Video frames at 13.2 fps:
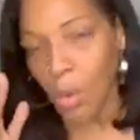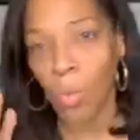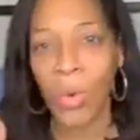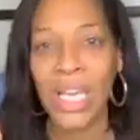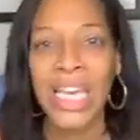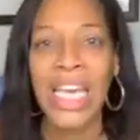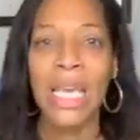
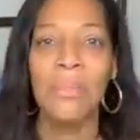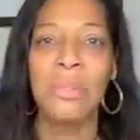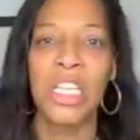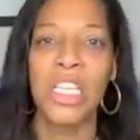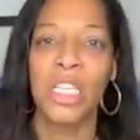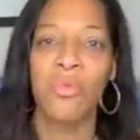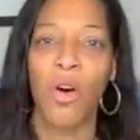We keep
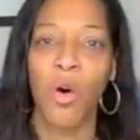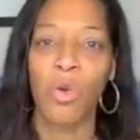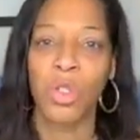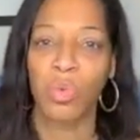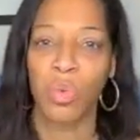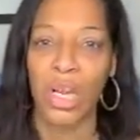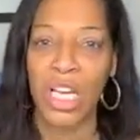these
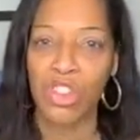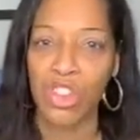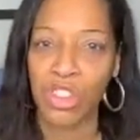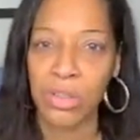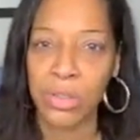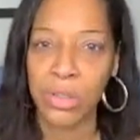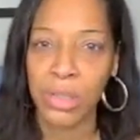folks
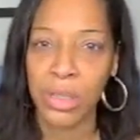rich.